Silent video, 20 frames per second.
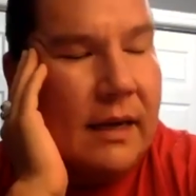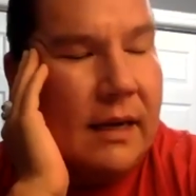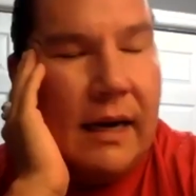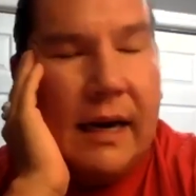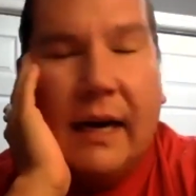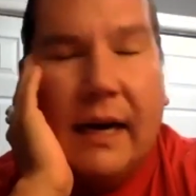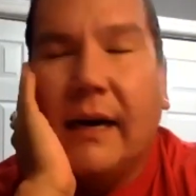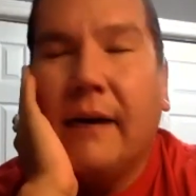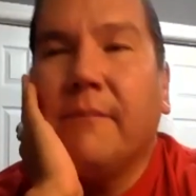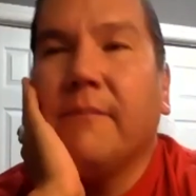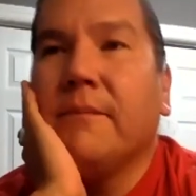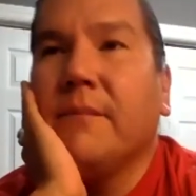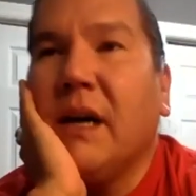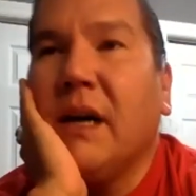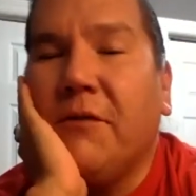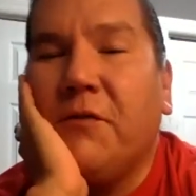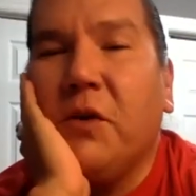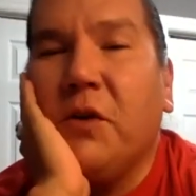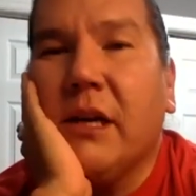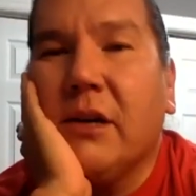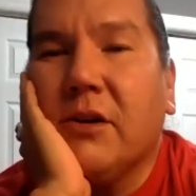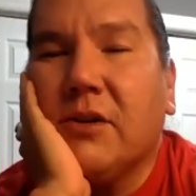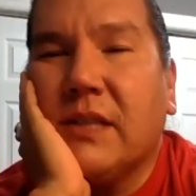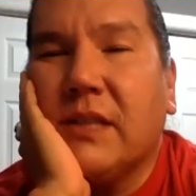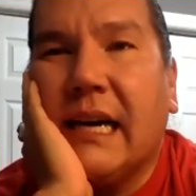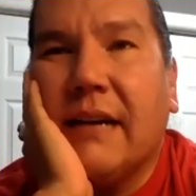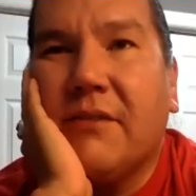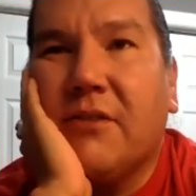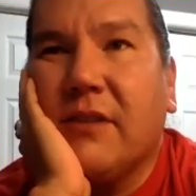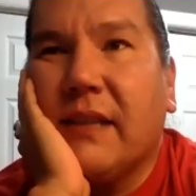um, a few years
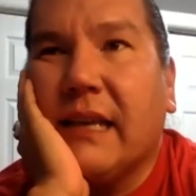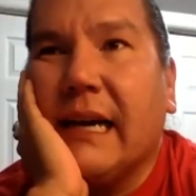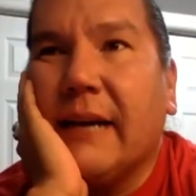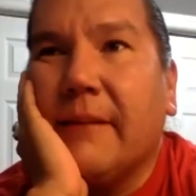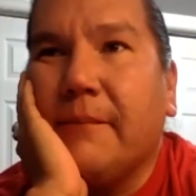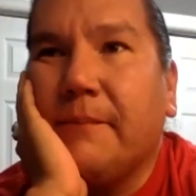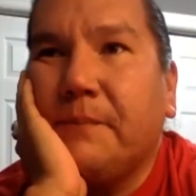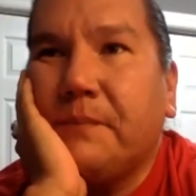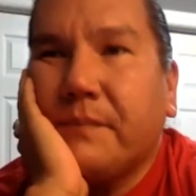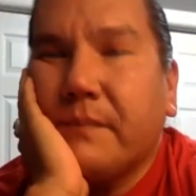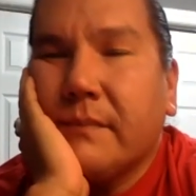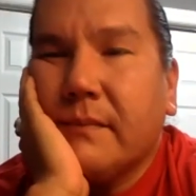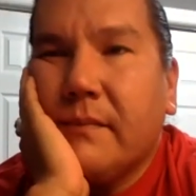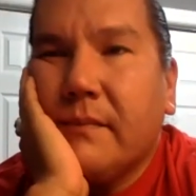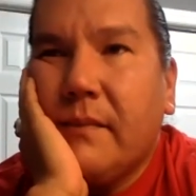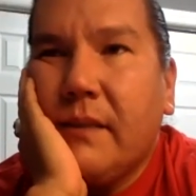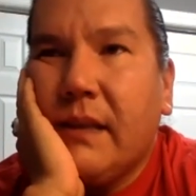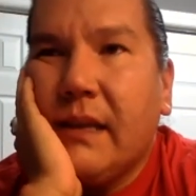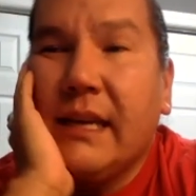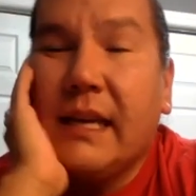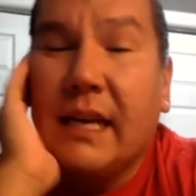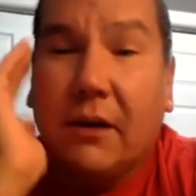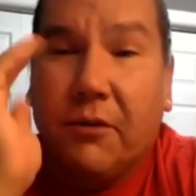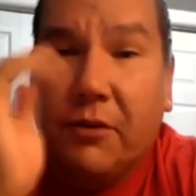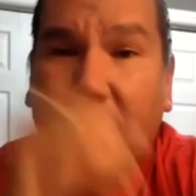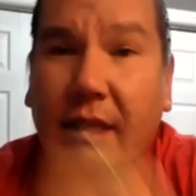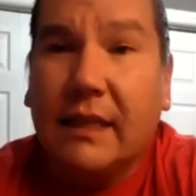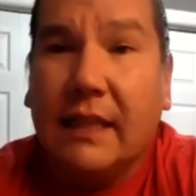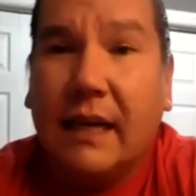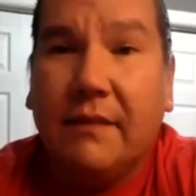after that, and I
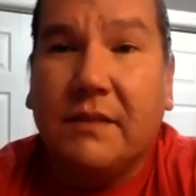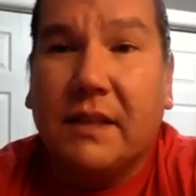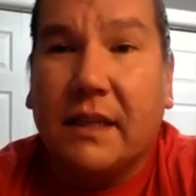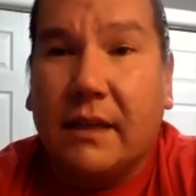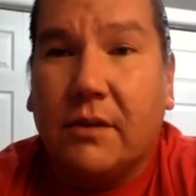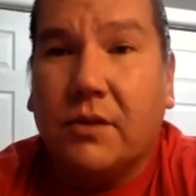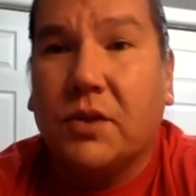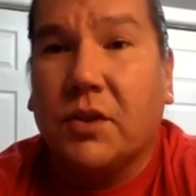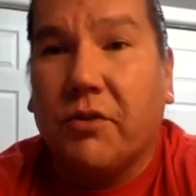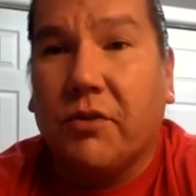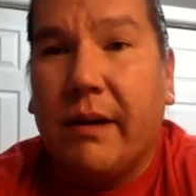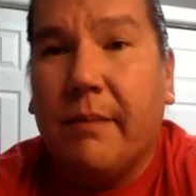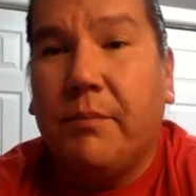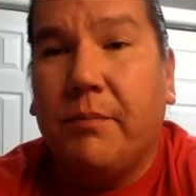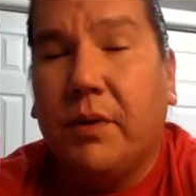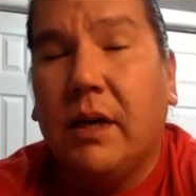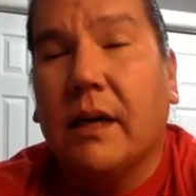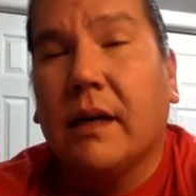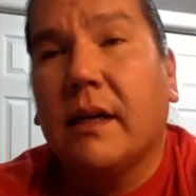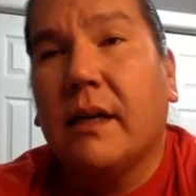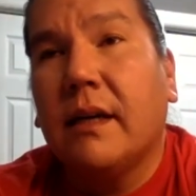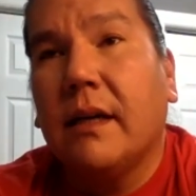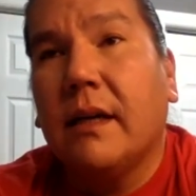really loved it. It was a great book.